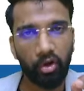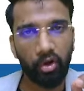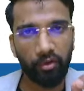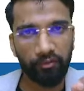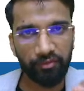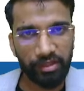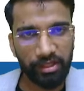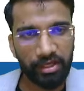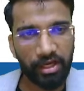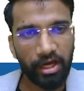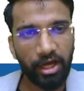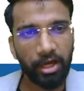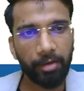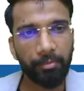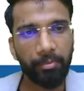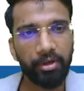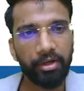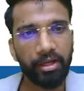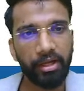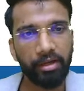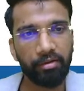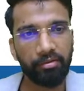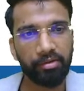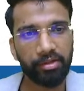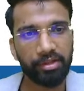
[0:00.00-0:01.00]
of the
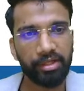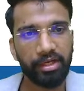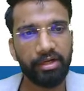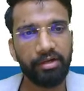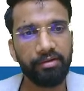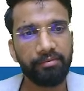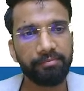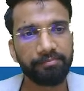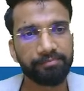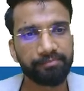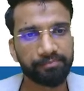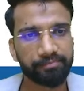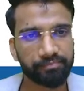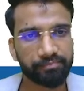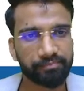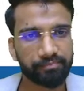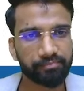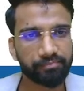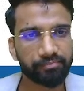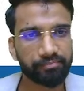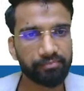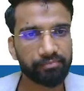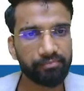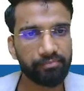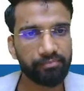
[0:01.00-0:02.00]
carbon dioxide
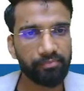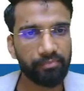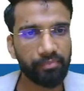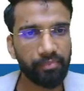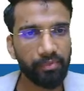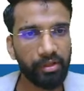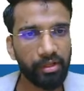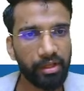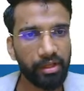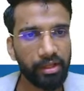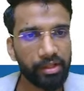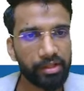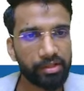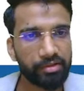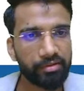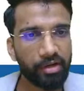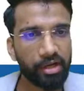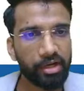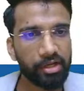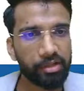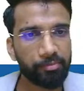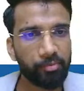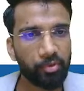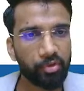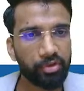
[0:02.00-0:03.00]
is
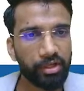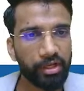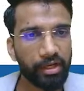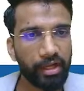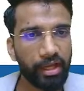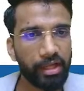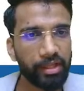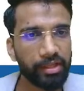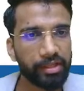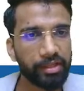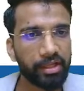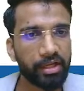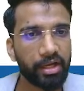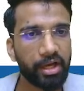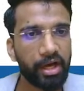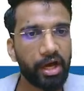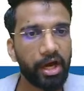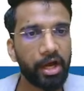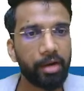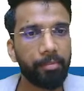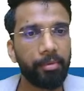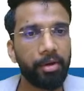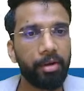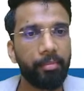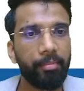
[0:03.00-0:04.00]
transported as
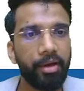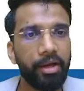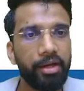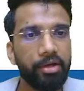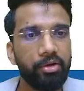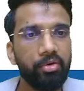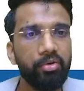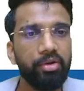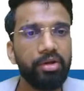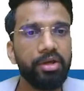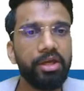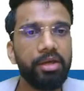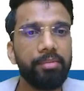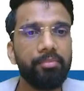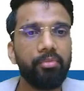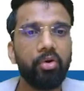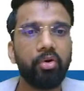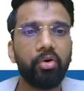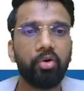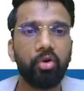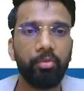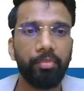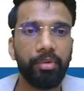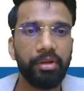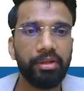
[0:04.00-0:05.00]
carb amino
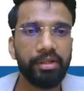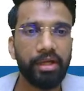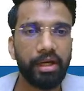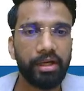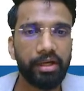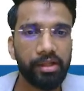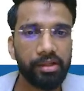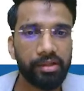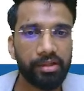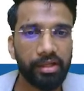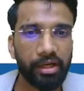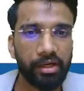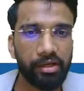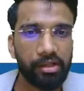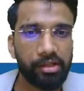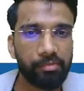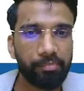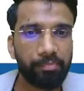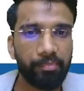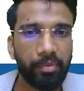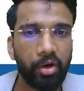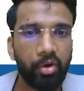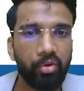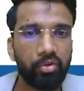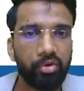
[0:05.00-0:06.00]
hemoglobin, that
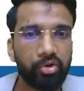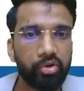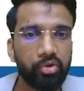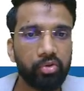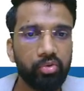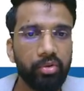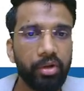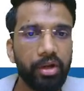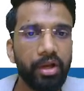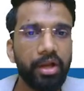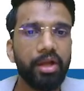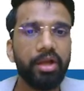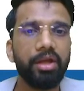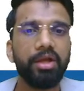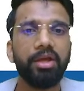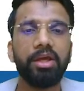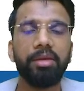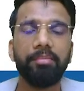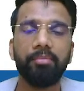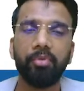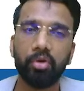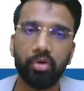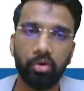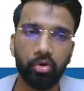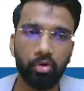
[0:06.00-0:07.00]
is bound to
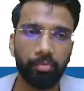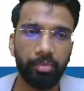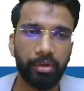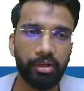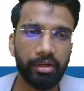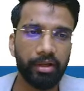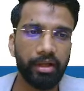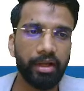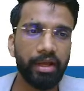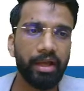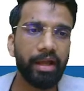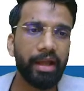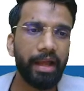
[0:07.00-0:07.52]
hemoglobin,